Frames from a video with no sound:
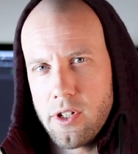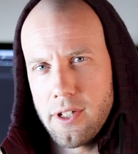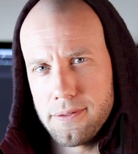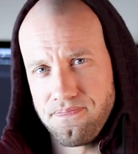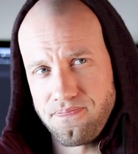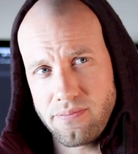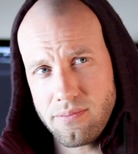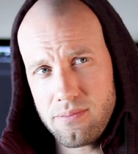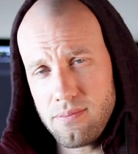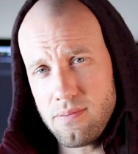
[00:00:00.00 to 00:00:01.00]
So
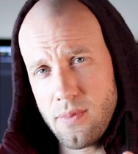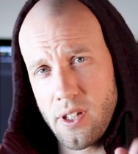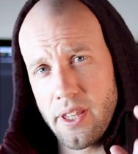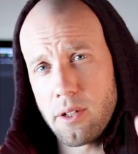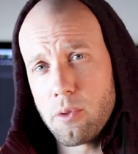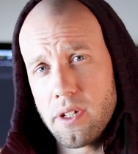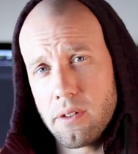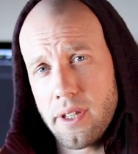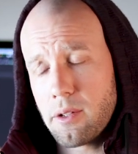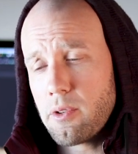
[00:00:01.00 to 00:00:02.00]
like
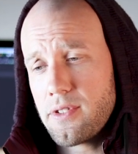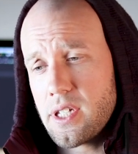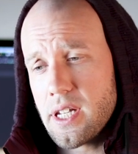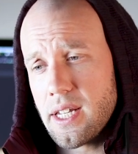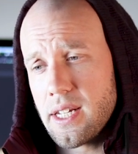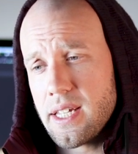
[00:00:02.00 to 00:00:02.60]
we've seen,